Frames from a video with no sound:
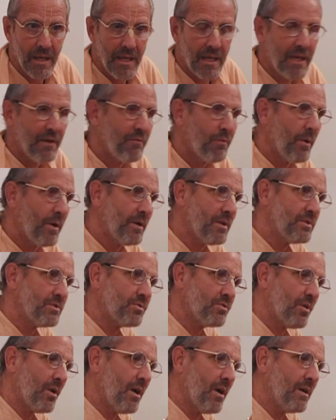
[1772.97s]
If one is
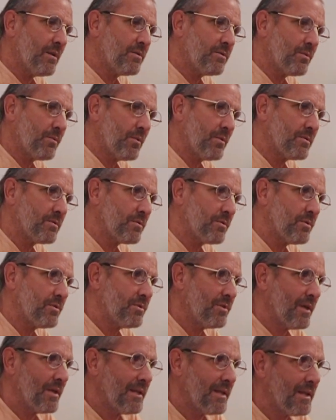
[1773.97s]
drawn towards
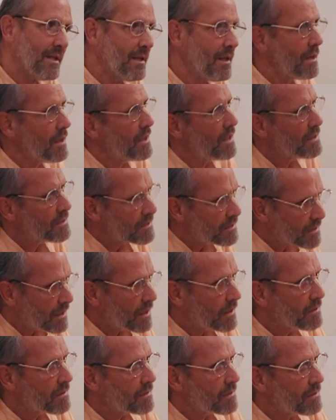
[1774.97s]
Krsna-līlā and
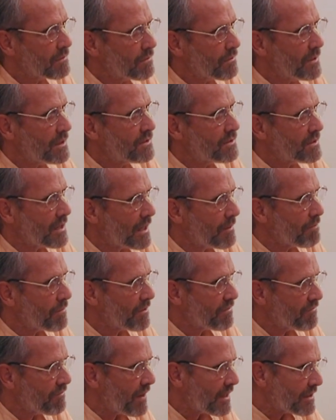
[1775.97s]
can reach that
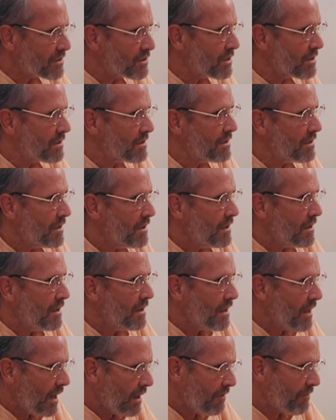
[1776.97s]
perfection
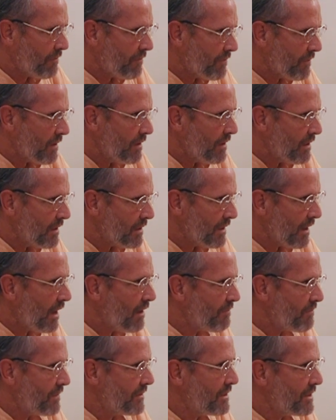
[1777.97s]
of
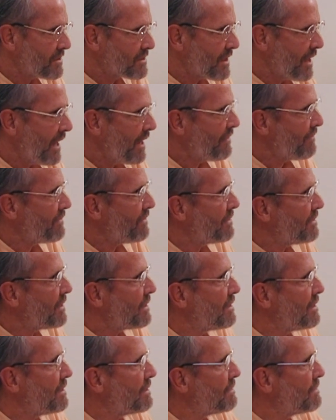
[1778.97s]
love in this life,
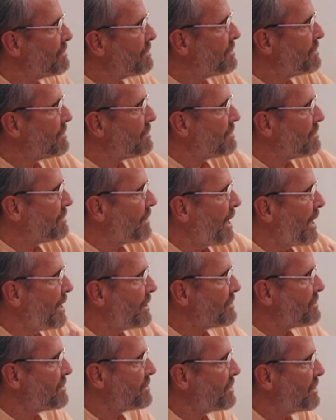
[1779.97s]
then you
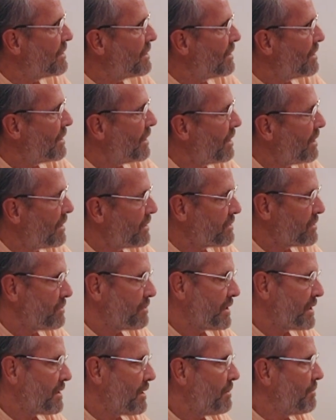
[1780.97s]
rise to
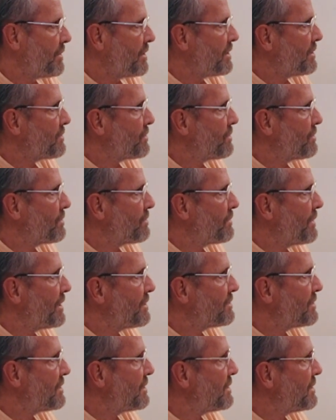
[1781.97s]
become an eternal
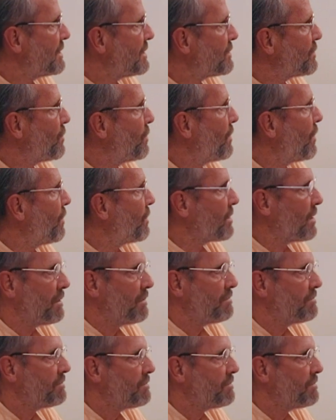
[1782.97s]
resident in Goloka.